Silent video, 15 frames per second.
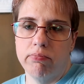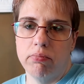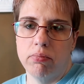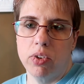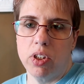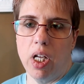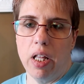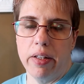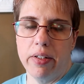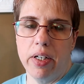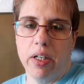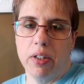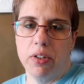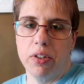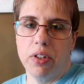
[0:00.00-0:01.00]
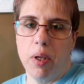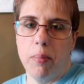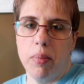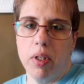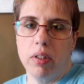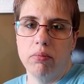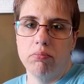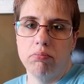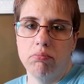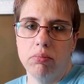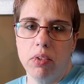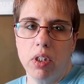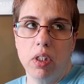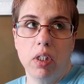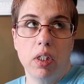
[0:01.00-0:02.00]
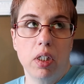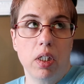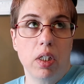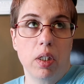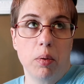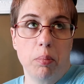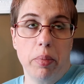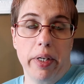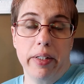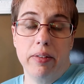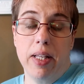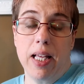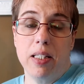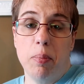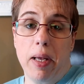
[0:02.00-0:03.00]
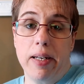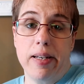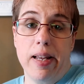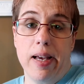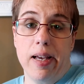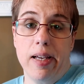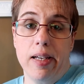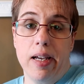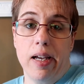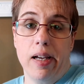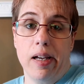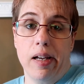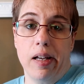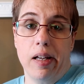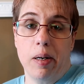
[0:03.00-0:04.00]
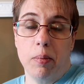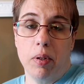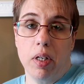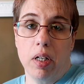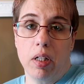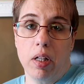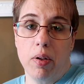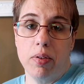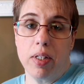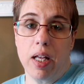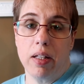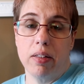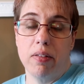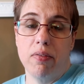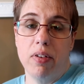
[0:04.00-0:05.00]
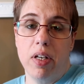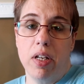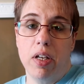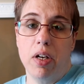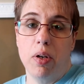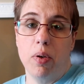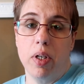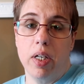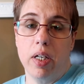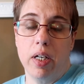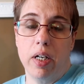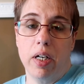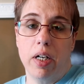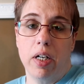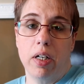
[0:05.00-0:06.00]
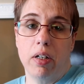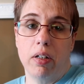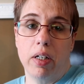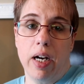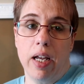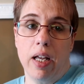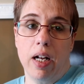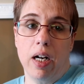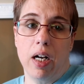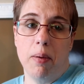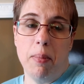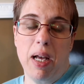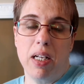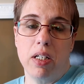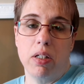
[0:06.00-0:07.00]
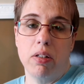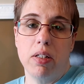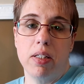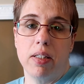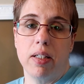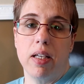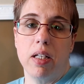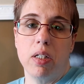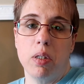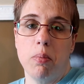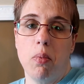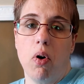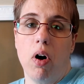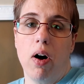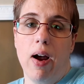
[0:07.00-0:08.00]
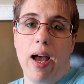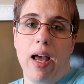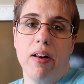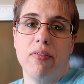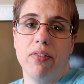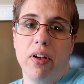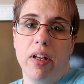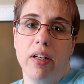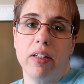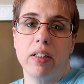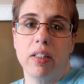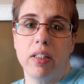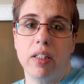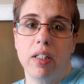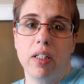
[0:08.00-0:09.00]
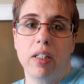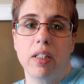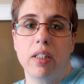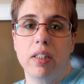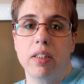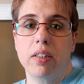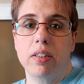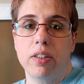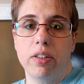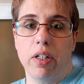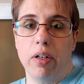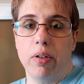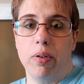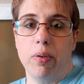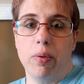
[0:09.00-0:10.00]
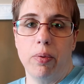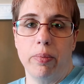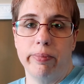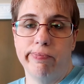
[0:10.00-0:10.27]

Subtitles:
solitaire or something. But that's my day, and I'm gonna close out the video here, and I might do this again tomorrow. I had fun. So